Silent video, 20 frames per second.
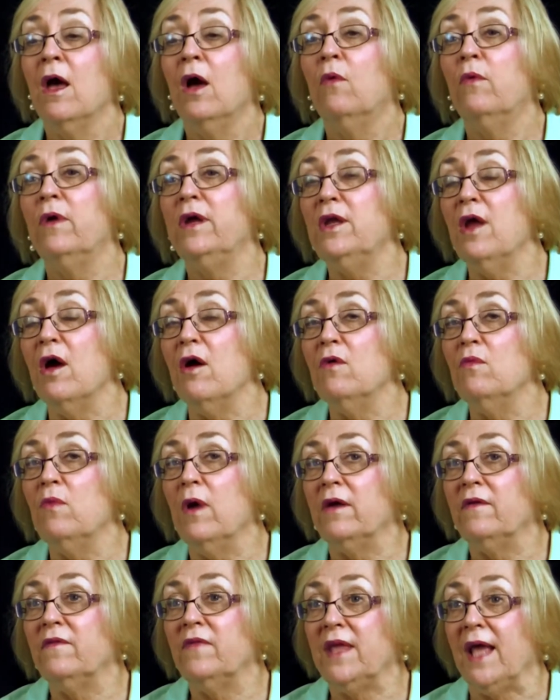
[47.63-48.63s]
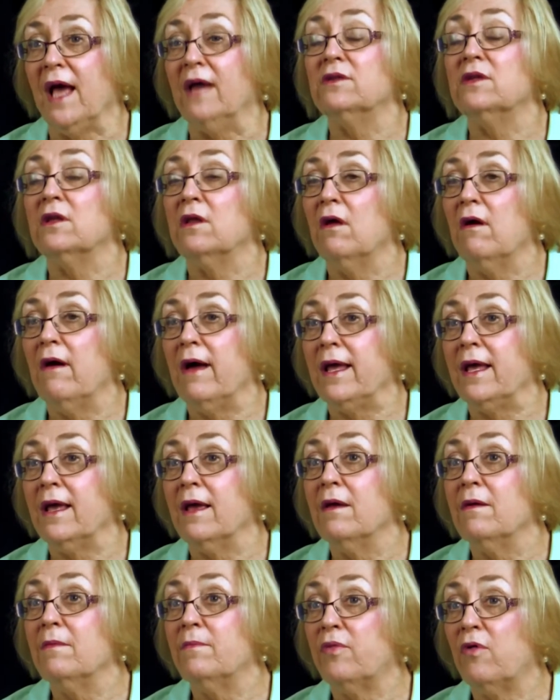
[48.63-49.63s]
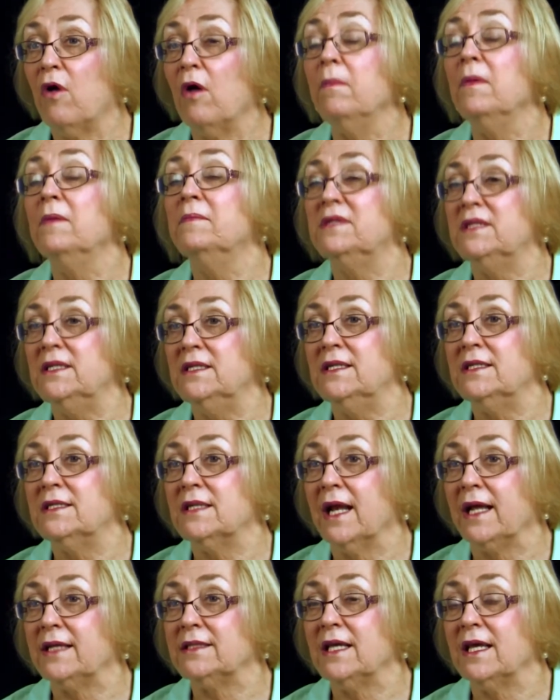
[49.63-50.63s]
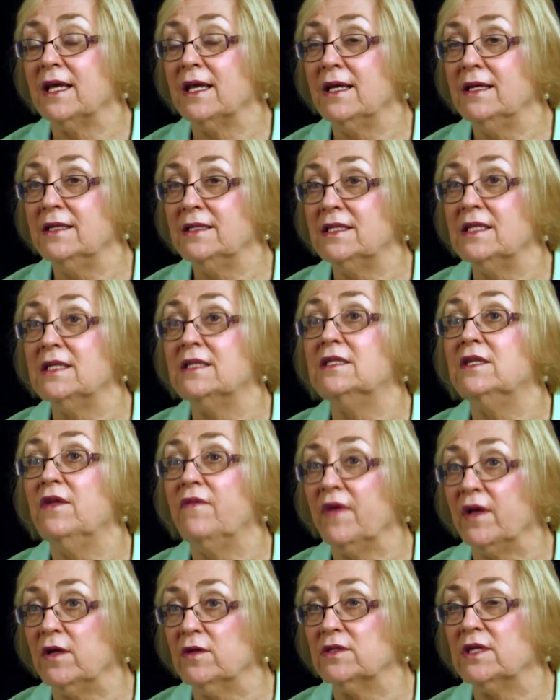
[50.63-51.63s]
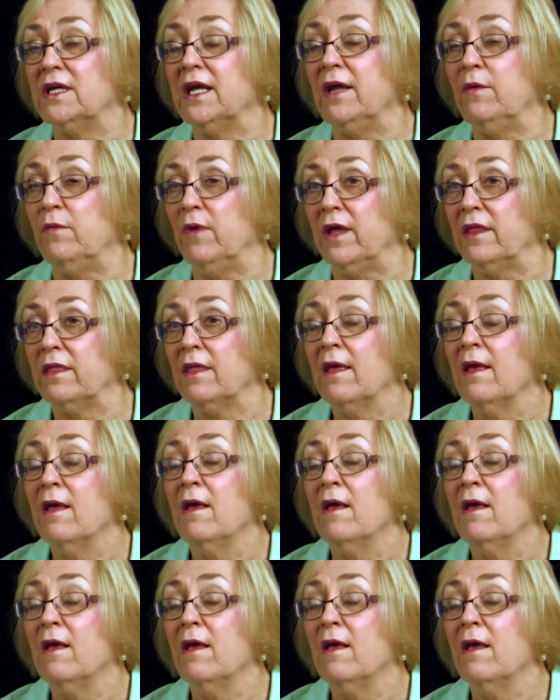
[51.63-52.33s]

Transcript: We know one of the underlying problems in dyslexia is this difficulty with